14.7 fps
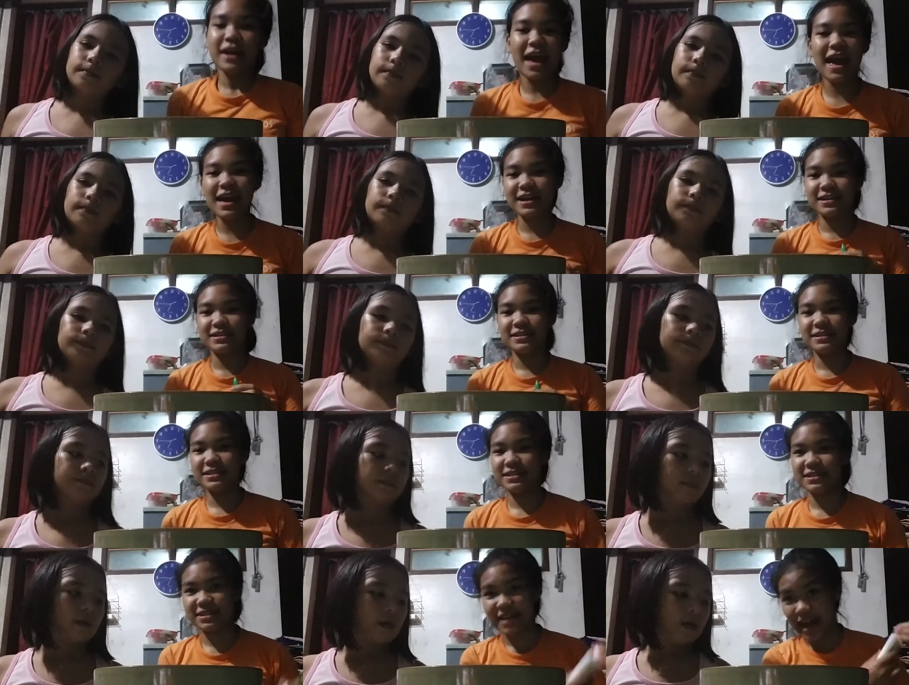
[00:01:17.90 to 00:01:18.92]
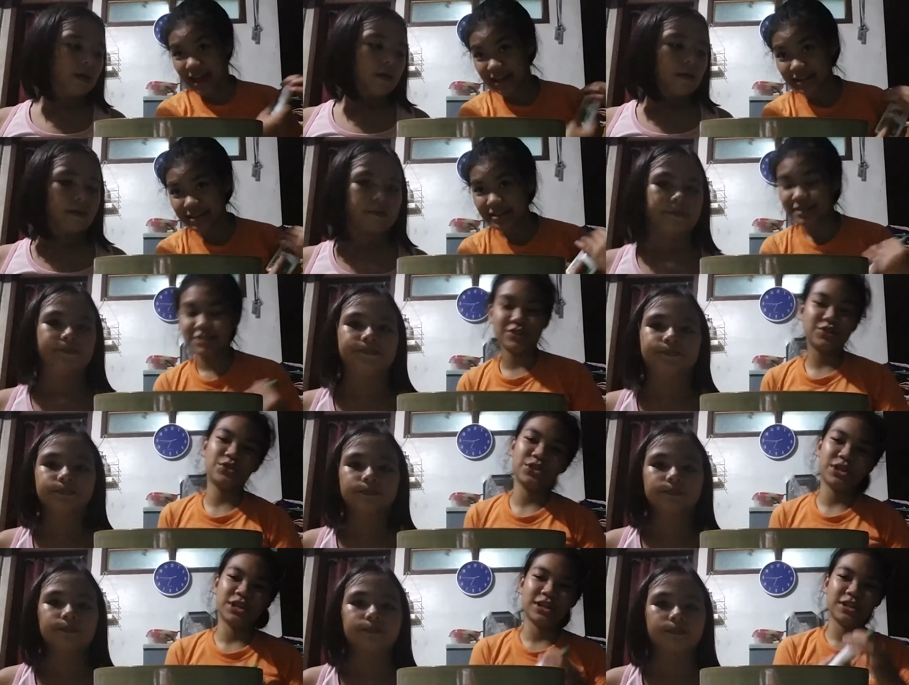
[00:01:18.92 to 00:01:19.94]
Speaker 1: And then you
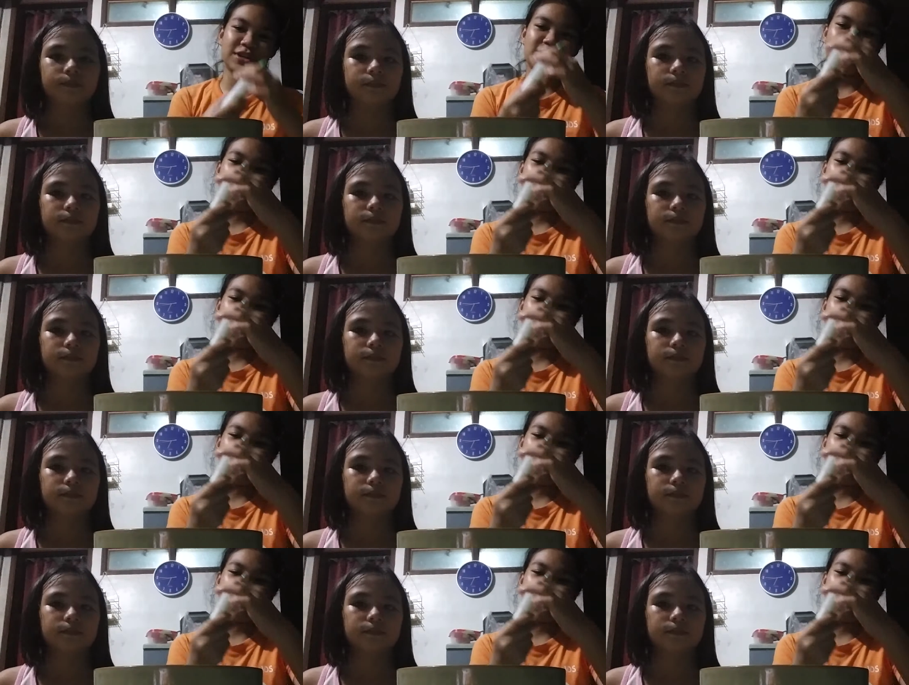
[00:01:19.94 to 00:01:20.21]
need